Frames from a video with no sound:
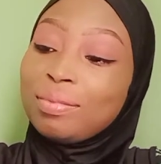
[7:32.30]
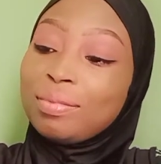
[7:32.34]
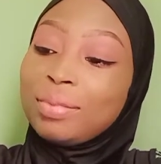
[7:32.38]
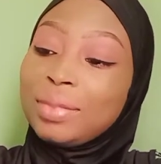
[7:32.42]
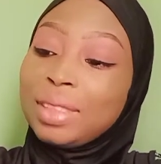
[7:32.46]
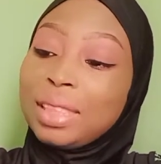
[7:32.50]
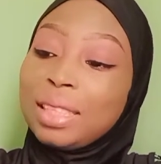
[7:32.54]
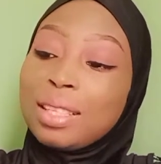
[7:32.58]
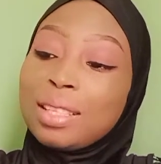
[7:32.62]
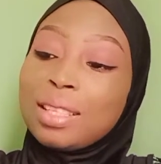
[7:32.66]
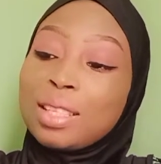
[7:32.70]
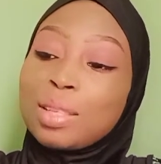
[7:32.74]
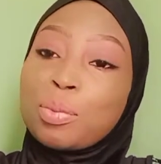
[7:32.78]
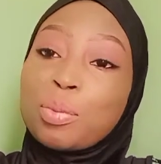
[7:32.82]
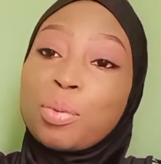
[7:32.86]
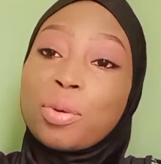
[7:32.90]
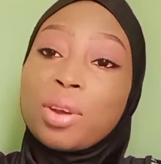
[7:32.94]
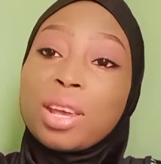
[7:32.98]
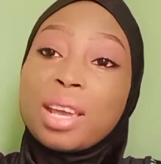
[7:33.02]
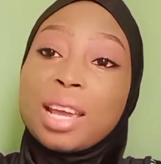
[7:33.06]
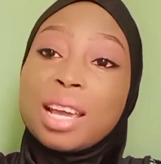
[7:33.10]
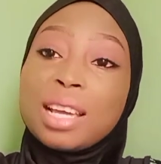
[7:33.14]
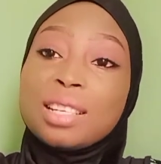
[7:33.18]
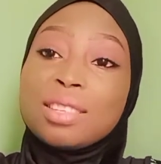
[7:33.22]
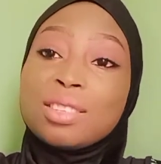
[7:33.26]

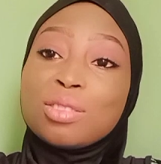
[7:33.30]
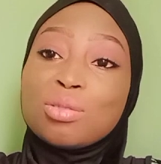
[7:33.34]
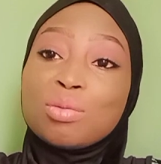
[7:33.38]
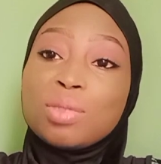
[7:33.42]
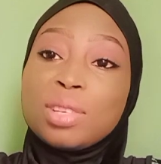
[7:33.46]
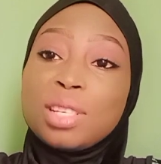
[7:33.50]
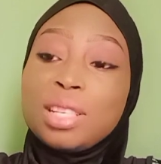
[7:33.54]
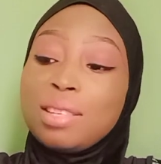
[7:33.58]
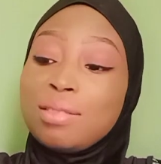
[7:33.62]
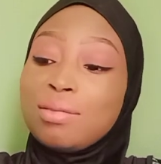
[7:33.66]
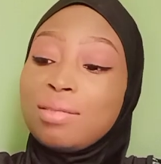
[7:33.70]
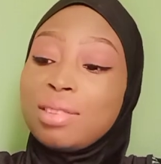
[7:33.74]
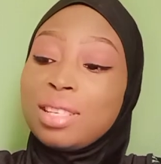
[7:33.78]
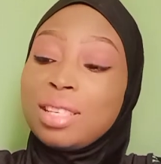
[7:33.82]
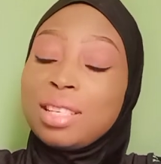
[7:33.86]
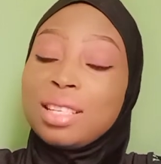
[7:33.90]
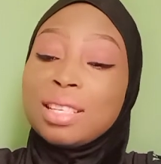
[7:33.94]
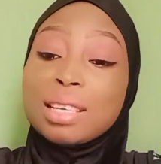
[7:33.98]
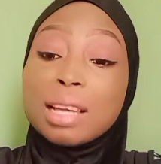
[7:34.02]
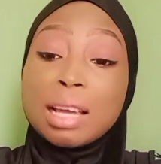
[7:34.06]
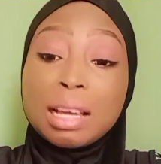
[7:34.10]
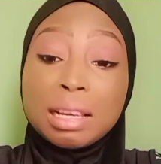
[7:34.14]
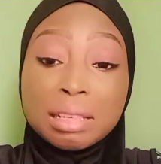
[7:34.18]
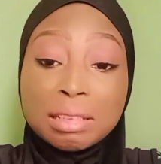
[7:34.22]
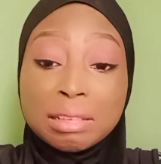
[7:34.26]
Sprayer is really, really
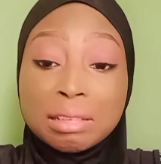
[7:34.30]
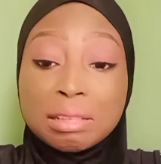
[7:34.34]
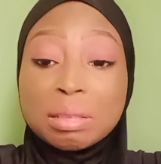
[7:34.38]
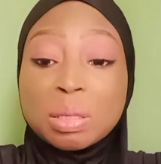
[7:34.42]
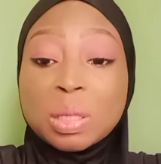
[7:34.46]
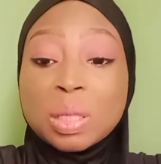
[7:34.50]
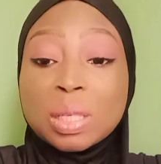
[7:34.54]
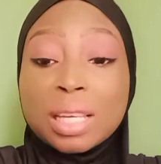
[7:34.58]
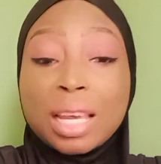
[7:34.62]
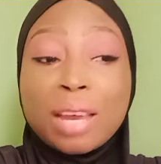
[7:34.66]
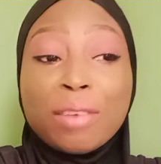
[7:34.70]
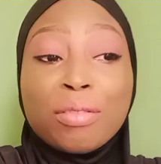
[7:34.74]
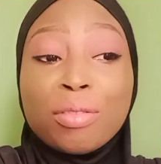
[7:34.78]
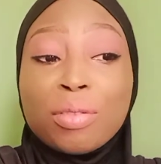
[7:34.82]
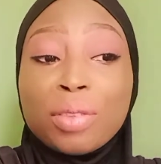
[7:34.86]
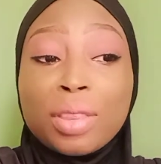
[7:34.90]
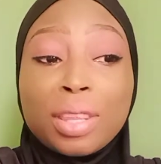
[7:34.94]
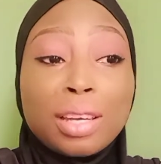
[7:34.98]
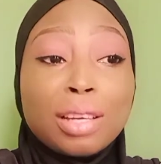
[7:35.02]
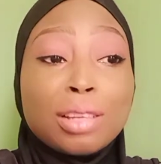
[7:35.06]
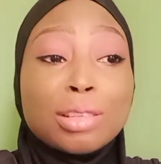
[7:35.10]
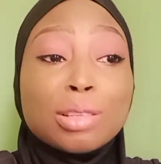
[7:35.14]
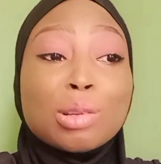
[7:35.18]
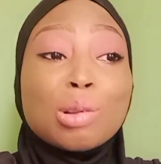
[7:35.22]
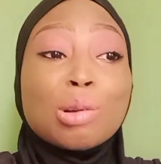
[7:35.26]
nice. Everything
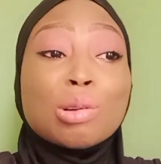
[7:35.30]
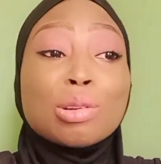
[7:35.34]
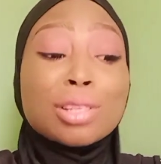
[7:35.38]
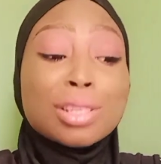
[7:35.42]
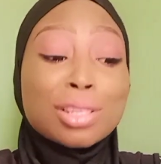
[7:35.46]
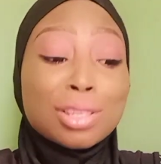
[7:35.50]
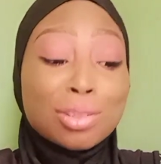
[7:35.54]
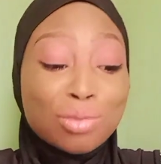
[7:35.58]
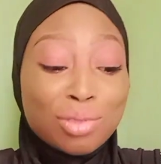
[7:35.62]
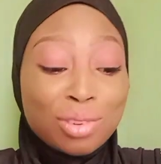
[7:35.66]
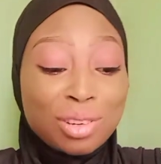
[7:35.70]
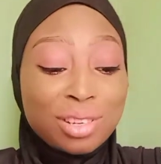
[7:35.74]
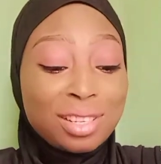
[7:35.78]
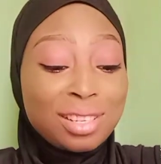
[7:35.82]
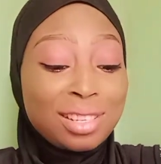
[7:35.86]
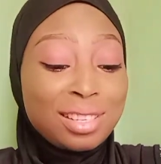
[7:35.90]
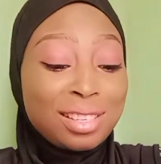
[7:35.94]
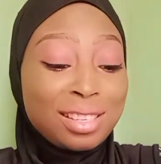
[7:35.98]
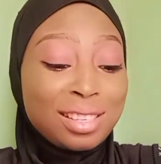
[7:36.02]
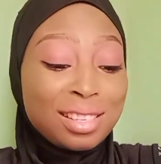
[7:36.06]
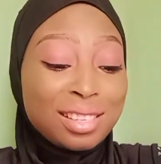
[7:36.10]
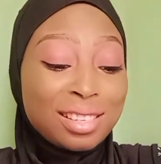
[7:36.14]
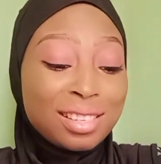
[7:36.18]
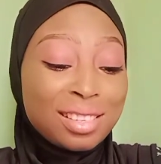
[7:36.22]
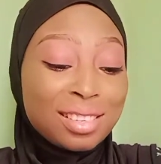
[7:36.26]
is
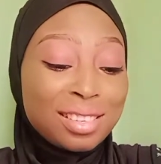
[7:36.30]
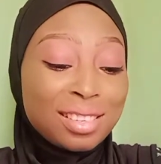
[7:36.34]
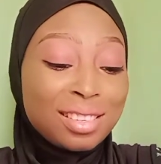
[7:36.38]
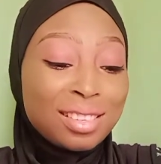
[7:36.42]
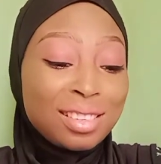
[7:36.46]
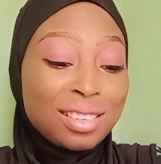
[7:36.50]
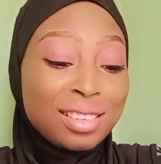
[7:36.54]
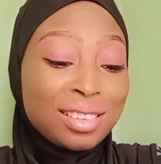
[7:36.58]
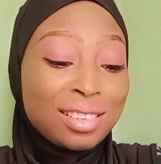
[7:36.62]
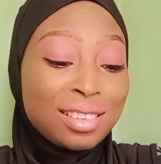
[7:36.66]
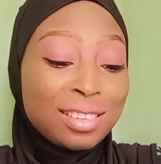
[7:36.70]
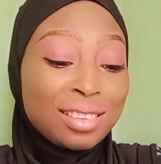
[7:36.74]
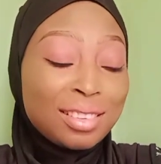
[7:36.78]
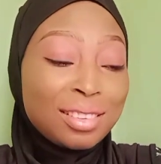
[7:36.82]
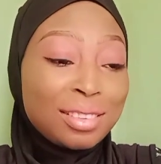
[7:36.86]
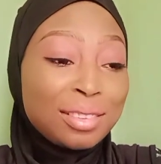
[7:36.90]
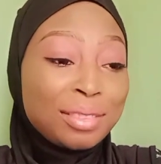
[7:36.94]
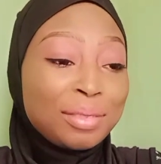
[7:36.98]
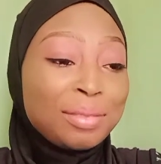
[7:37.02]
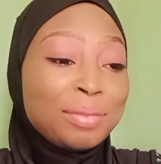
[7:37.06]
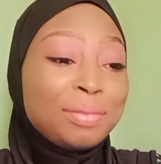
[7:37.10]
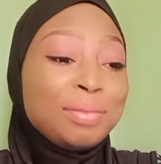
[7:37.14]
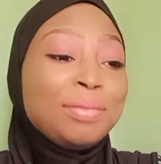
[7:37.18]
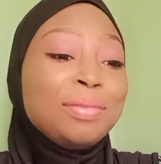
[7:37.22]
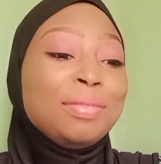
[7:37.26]
luxurious.
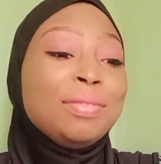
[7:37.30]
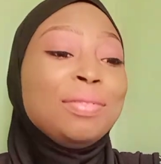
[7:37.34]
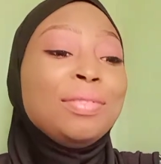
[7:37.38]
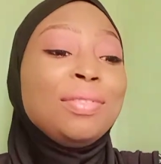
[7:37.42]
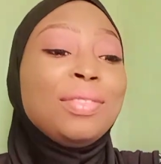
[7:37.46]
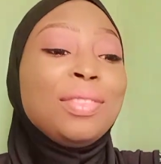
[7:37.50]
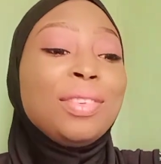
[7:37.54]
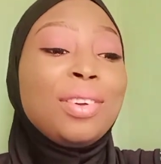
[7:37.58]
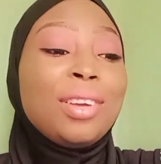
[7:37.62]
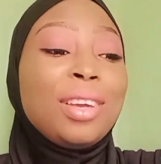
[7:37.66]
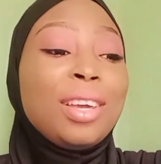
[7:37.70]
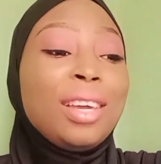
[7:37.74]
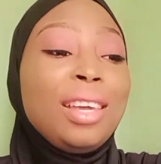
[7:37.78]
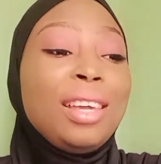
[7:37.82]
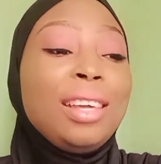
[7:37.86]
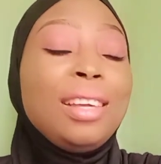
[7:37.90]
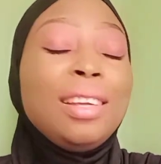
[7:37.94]
Okay.